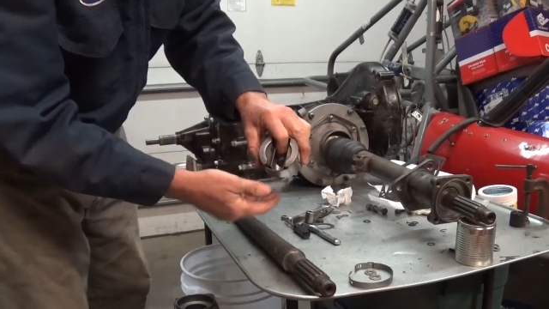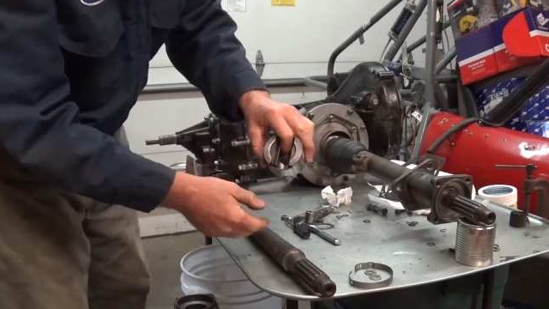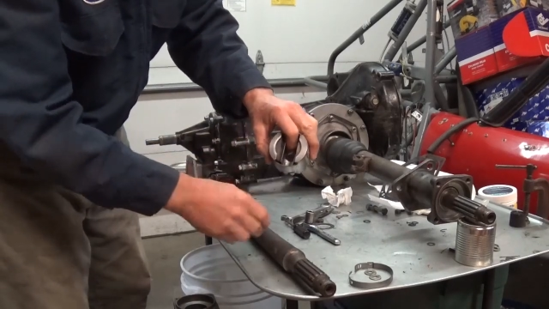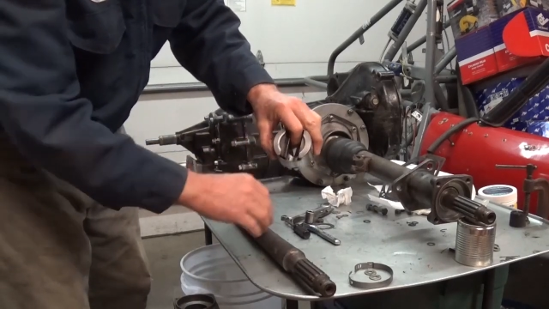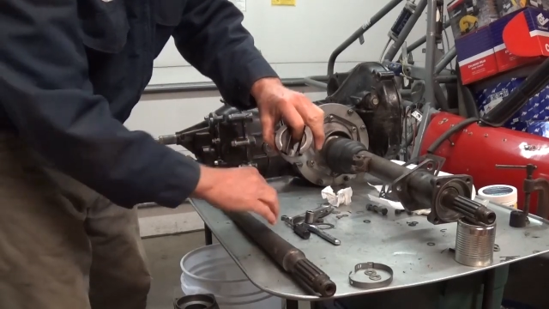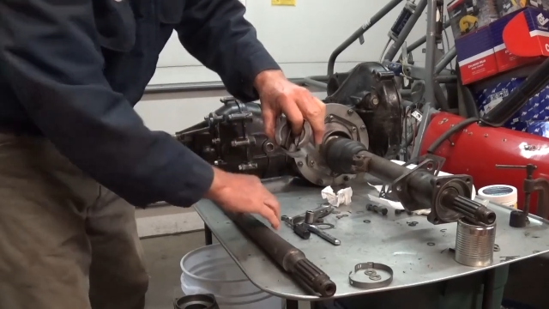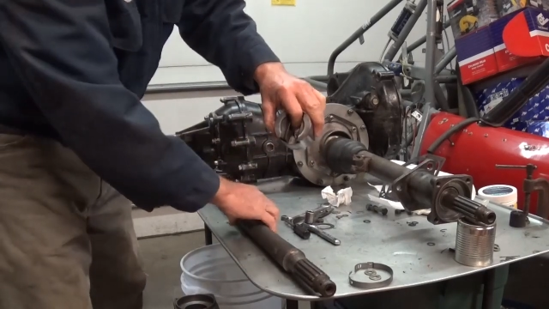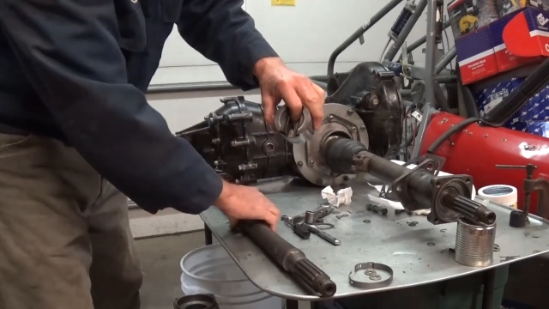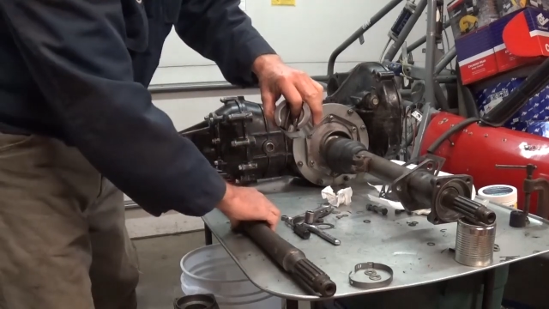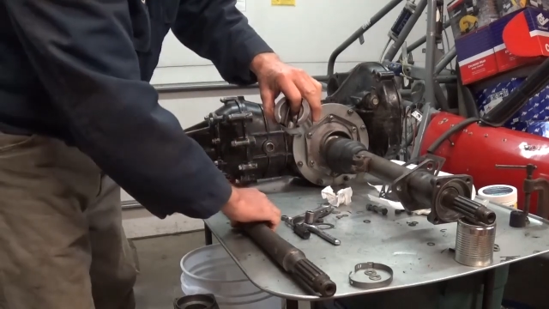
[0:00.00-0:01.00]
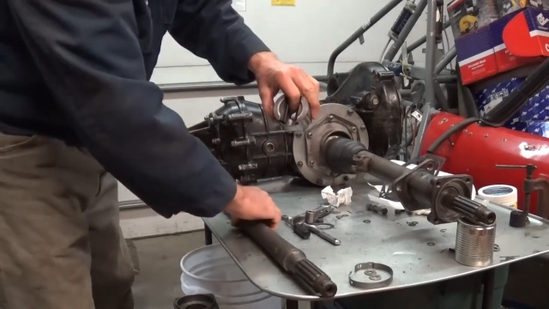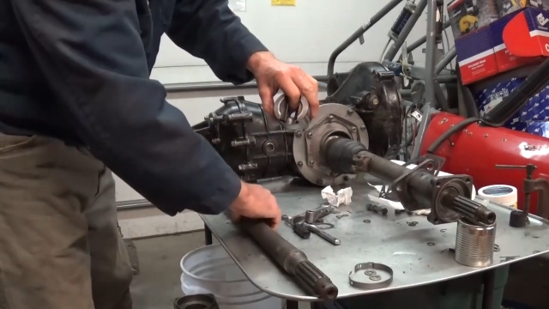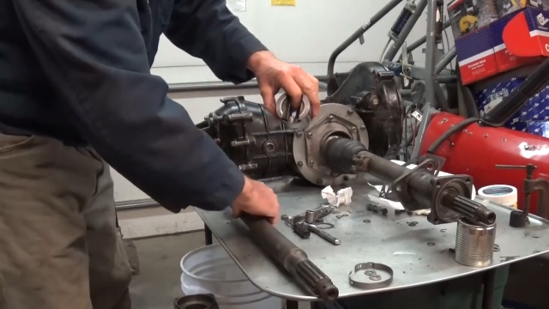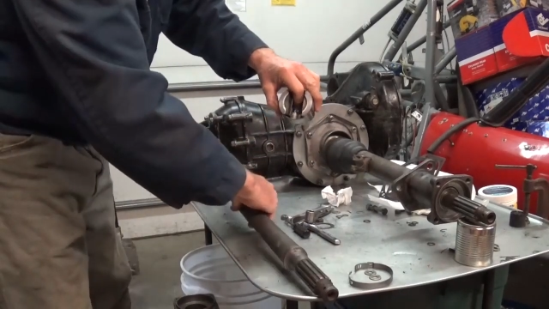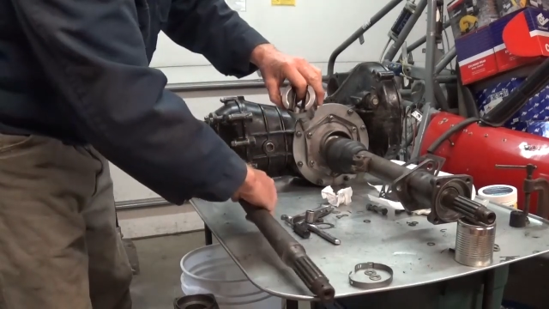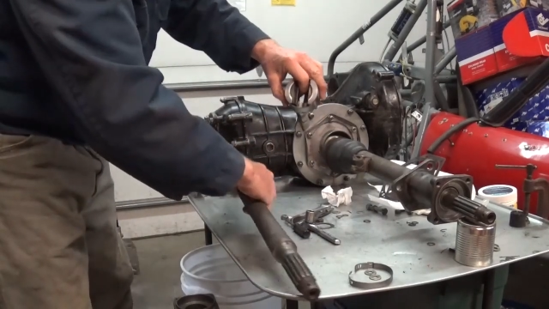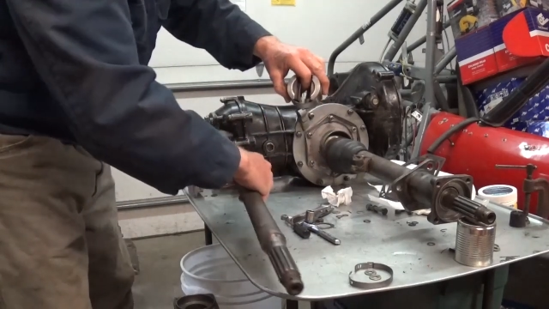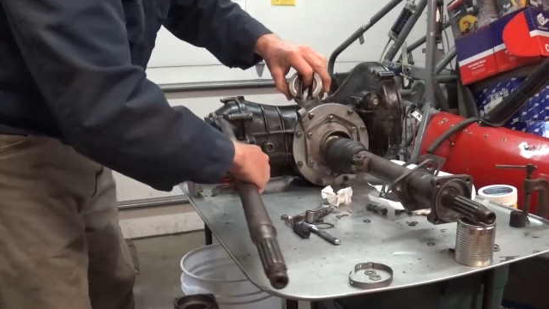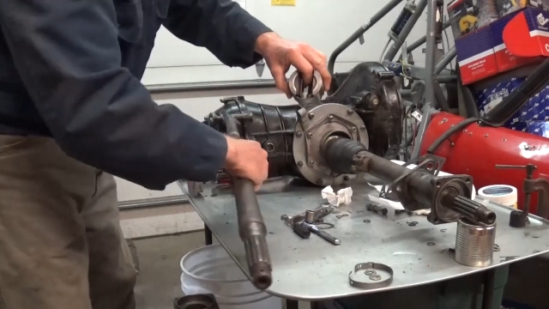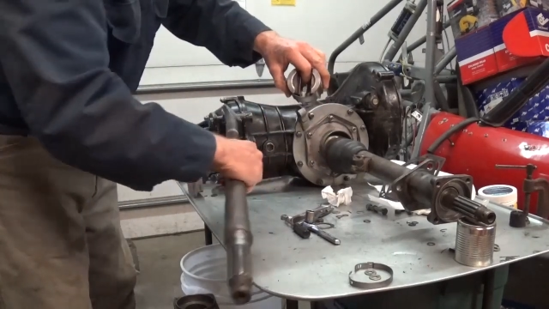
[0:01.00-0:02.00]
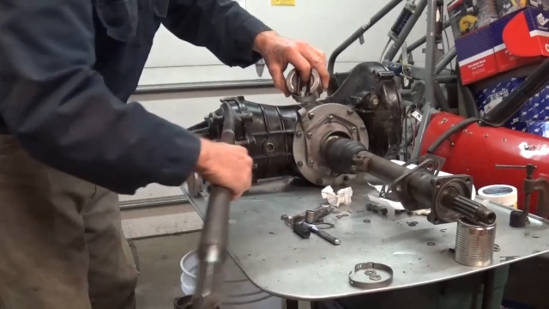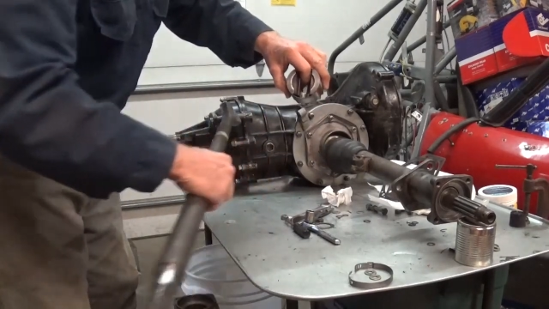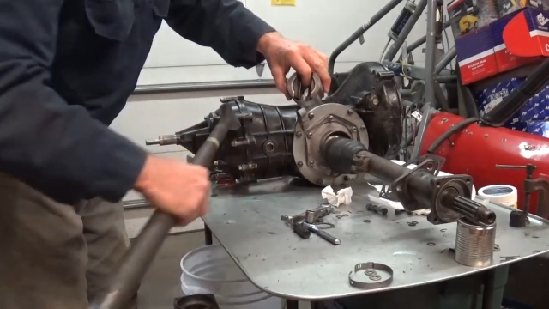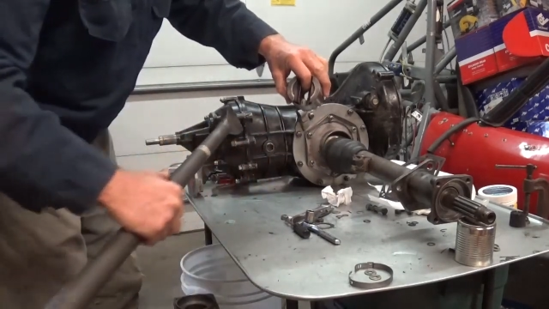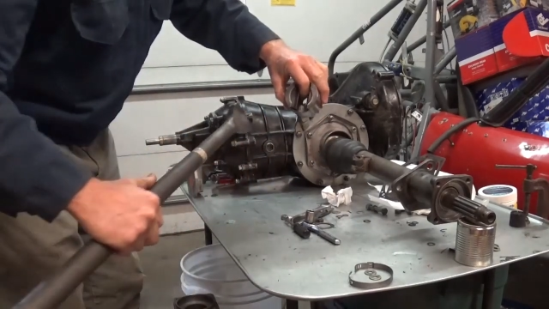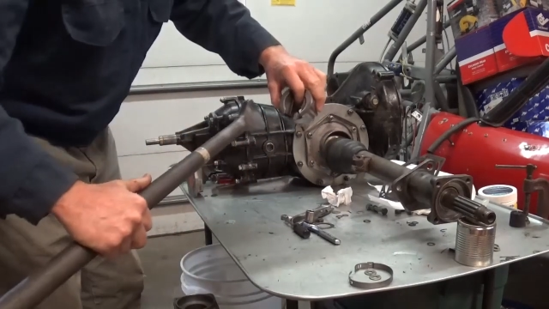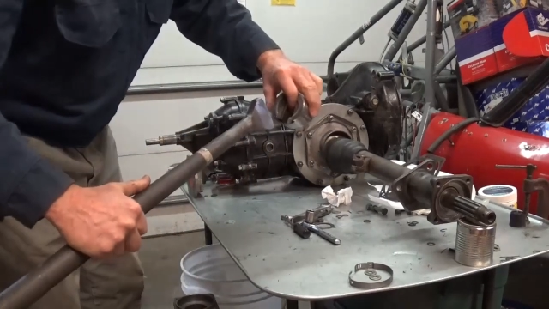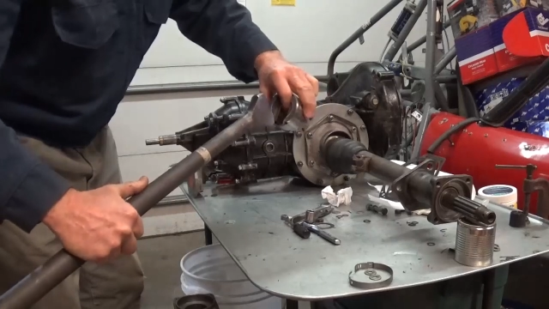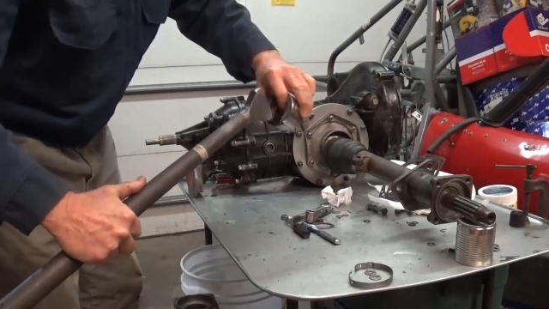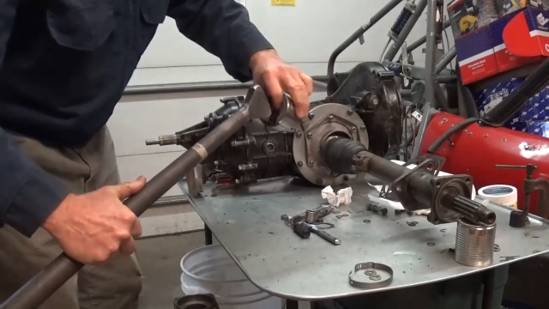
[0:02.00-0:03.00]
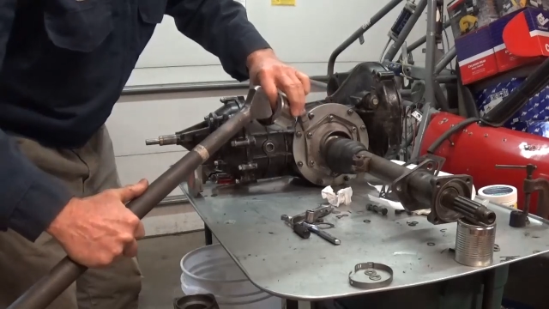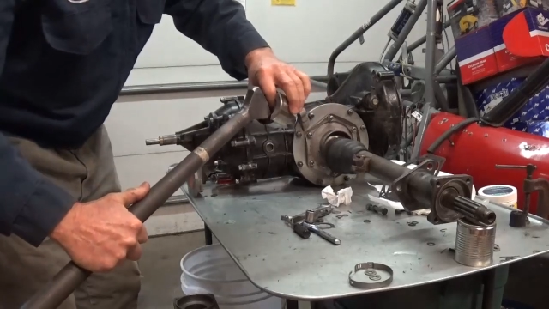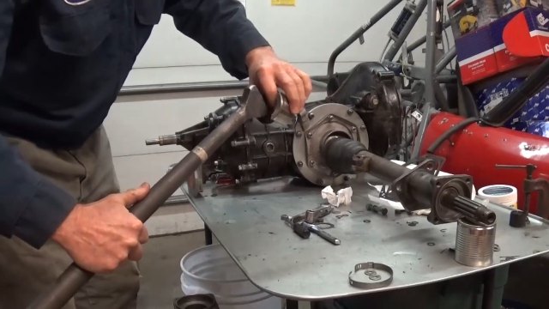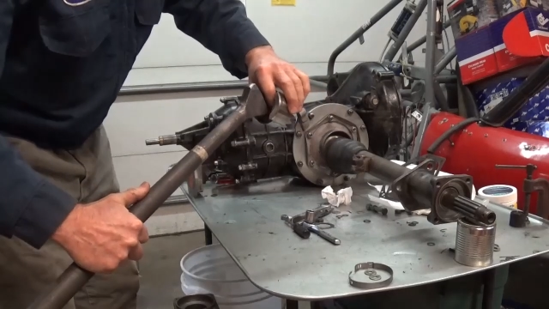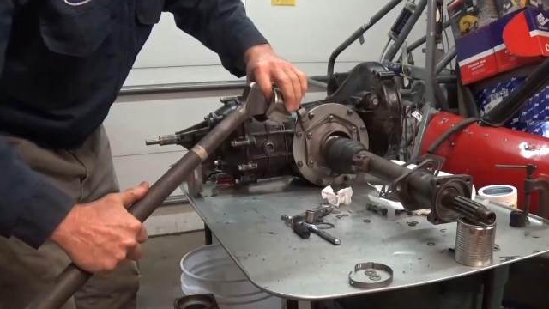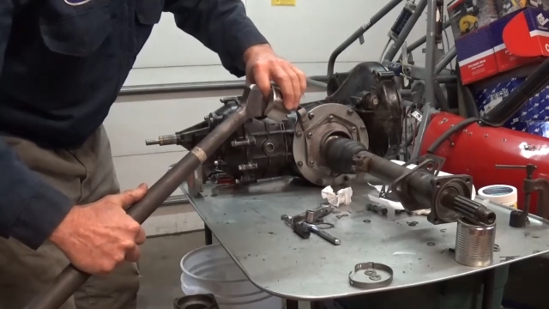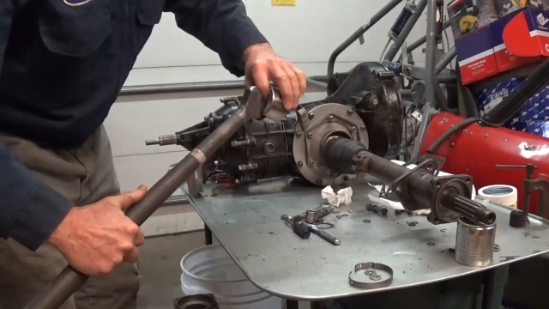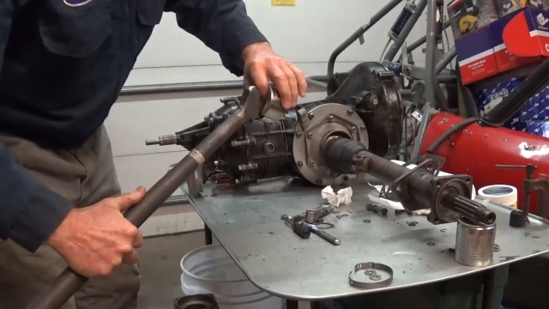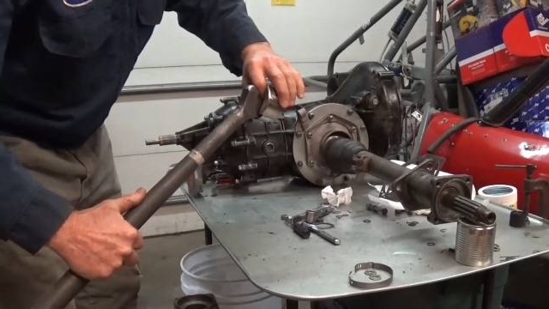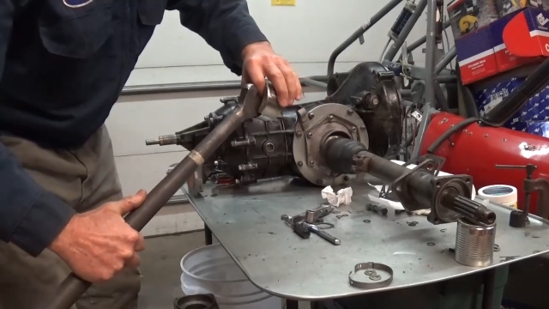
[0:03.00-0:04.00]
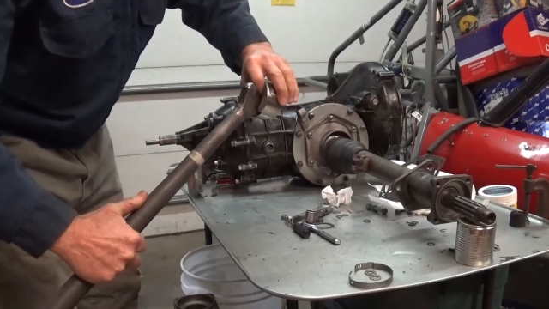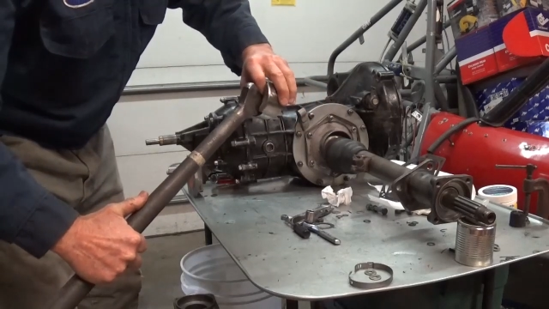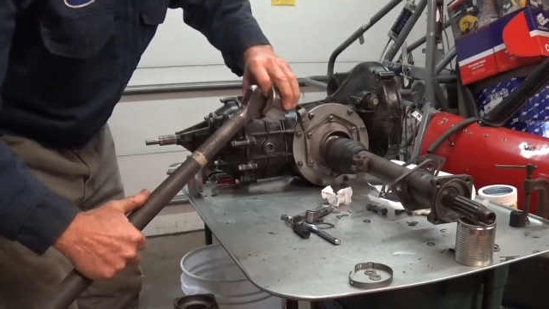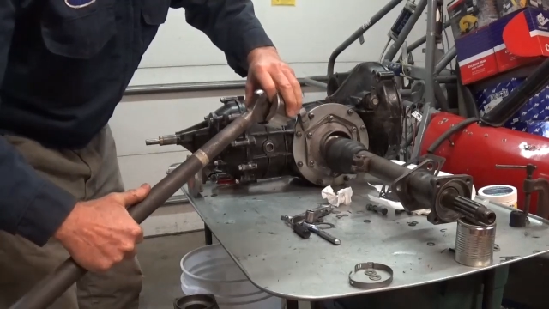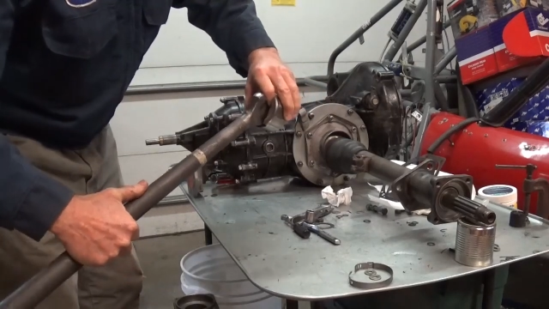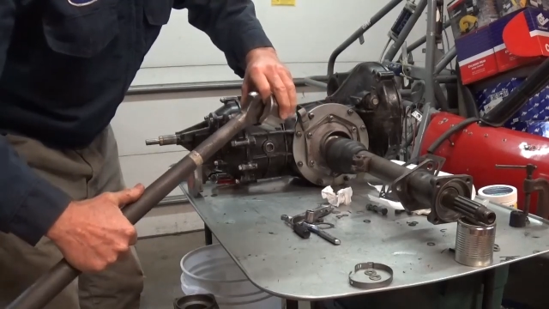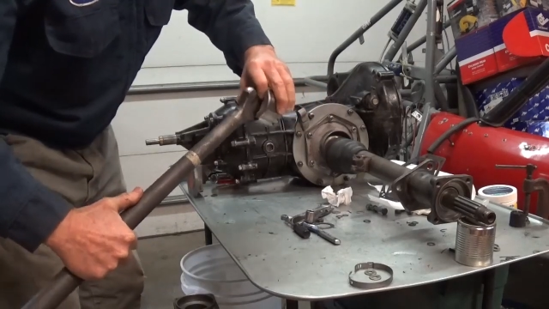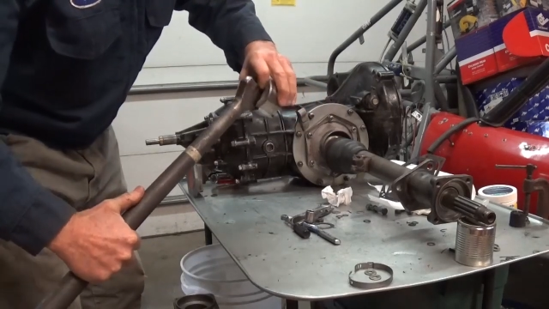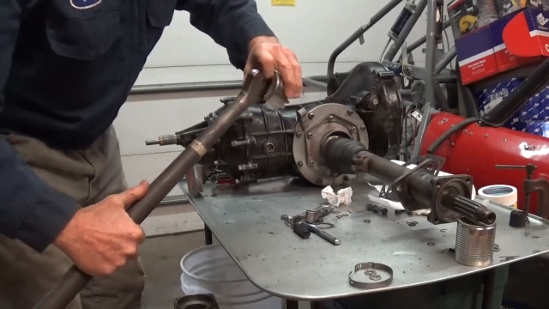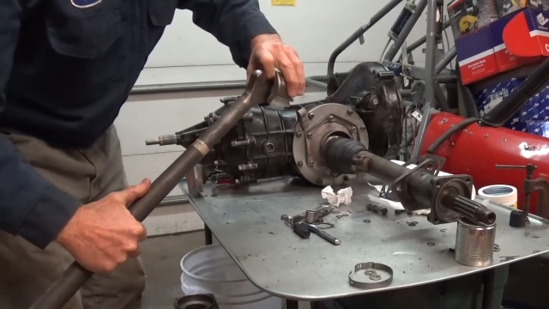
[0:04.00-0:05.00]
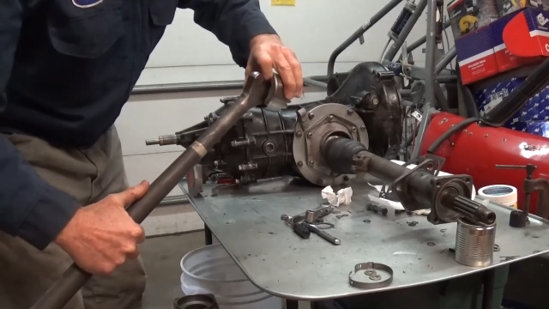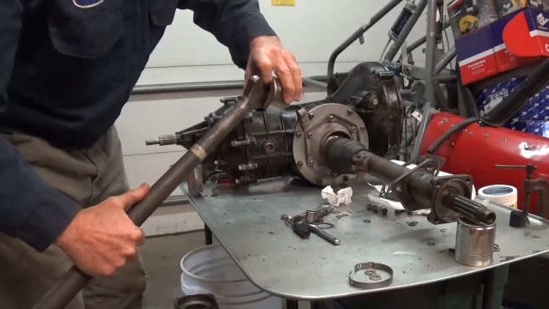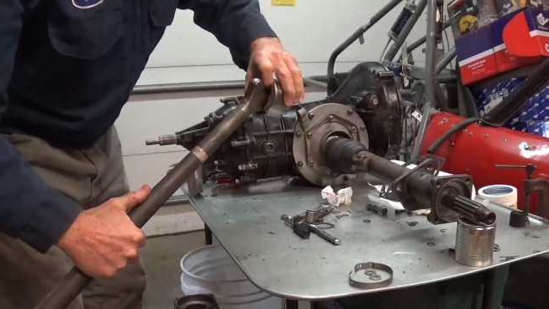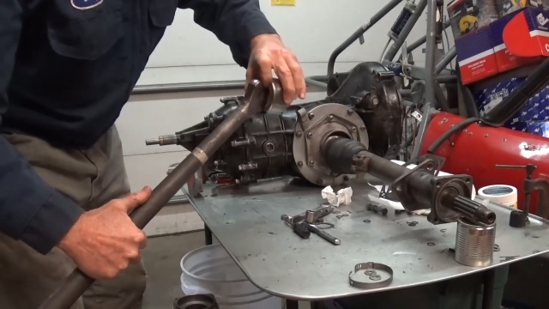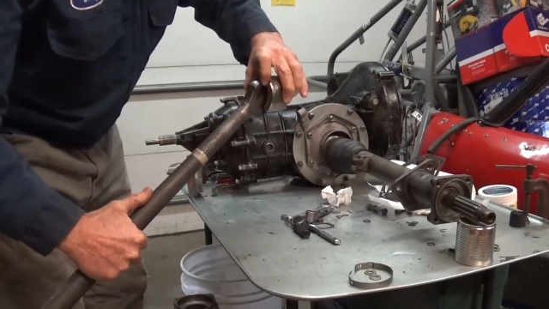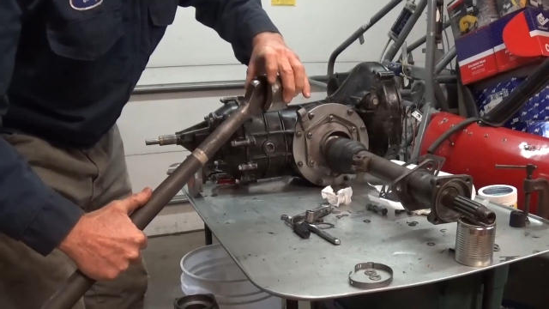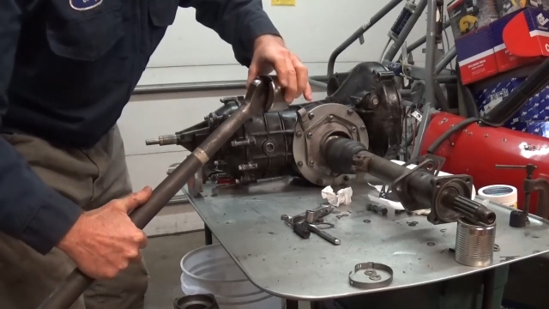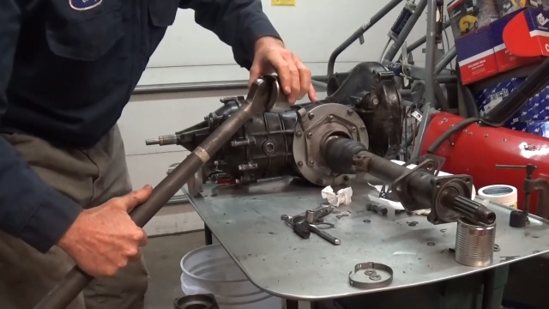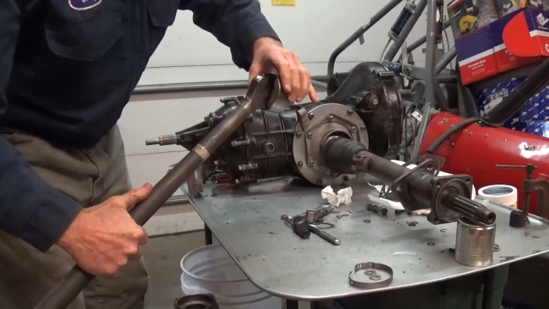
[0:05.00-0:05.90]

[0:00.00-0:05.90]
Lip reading: Nobody's mouth can be seen.